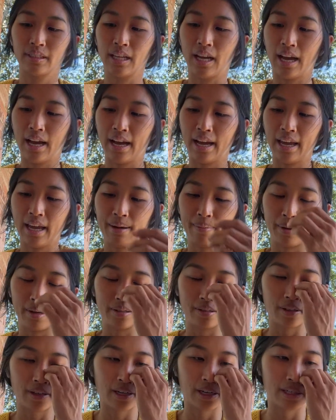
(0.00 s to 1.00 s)
am
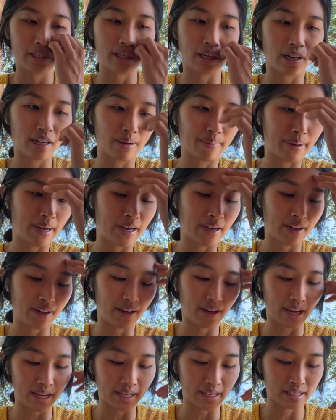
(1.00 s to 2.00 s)
also going to talk
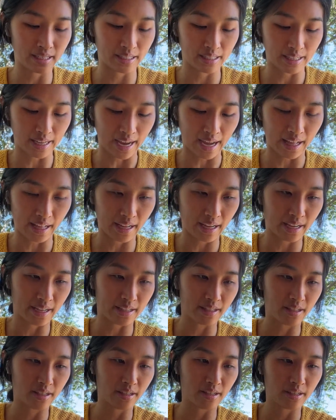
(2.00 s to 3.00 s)
about, I guess,
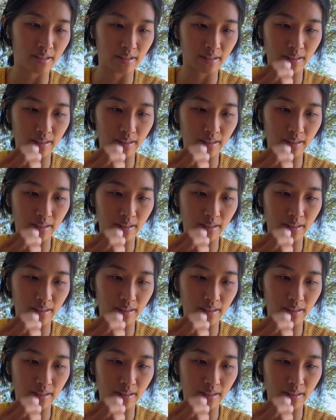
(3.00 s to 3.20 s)
onions